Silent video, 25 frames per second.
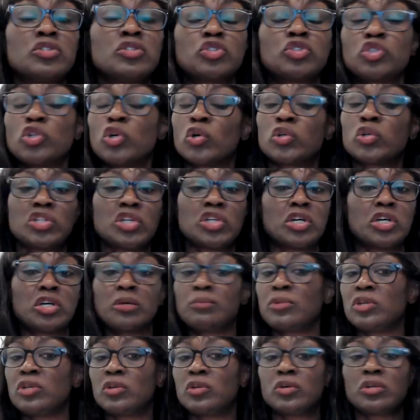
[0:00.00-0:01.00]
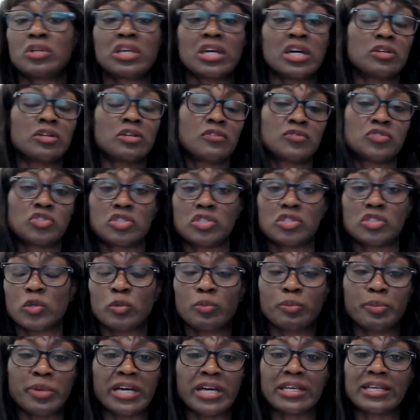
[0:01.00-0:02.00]
the short term, you know, you kind of just
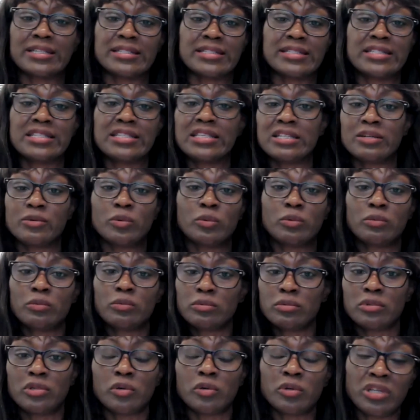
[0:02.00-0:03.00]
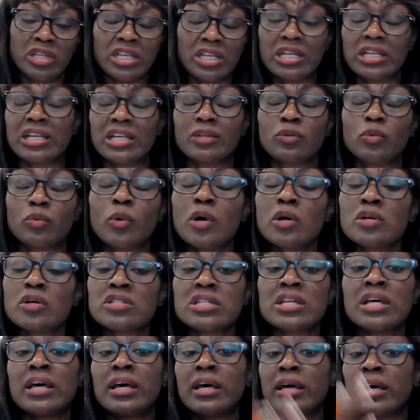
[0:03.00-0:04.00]
look back and see the year that was.
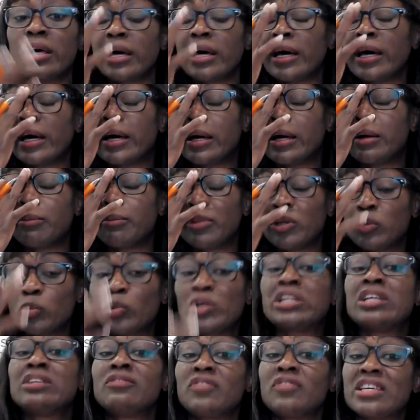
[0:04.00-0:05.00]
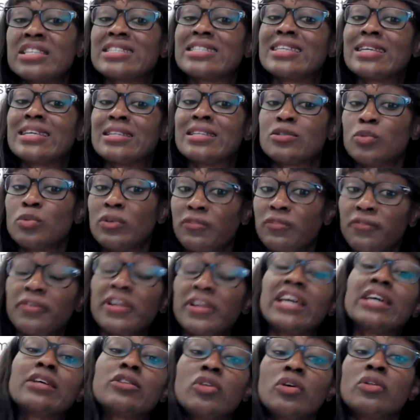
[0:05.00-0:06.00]
But when investors
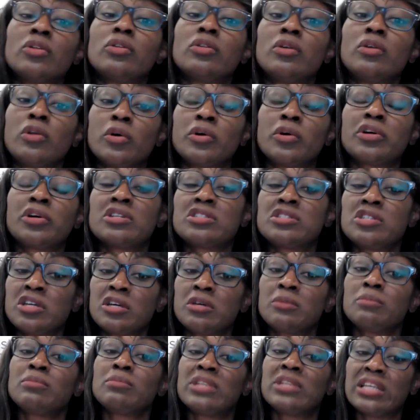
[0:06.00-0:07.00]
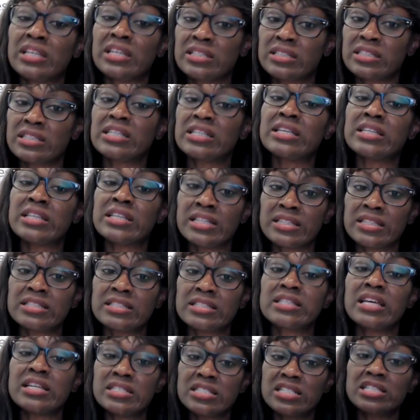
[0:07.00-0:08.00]
reflect on the longer term, they are
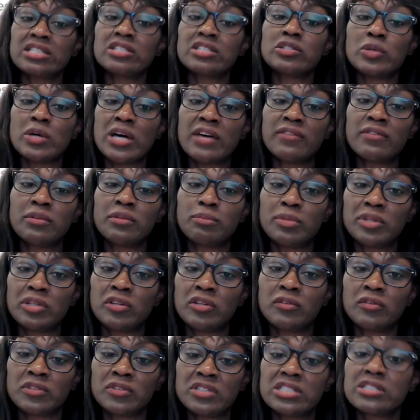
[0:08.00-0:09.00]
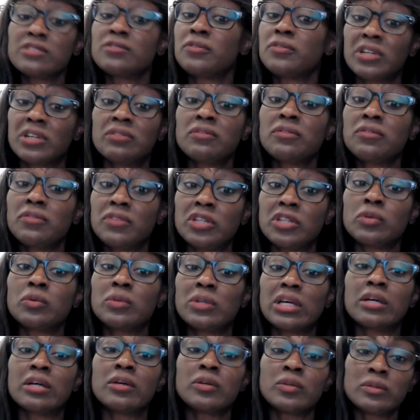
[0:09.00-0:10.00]
tending to have a bit of a different view
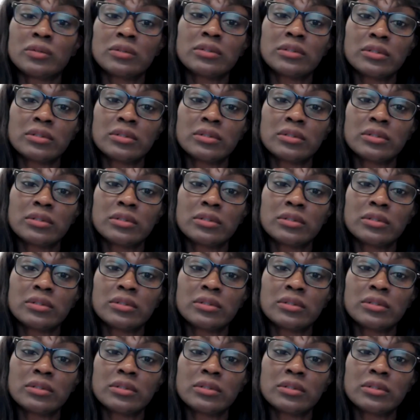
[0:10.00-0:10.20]
now.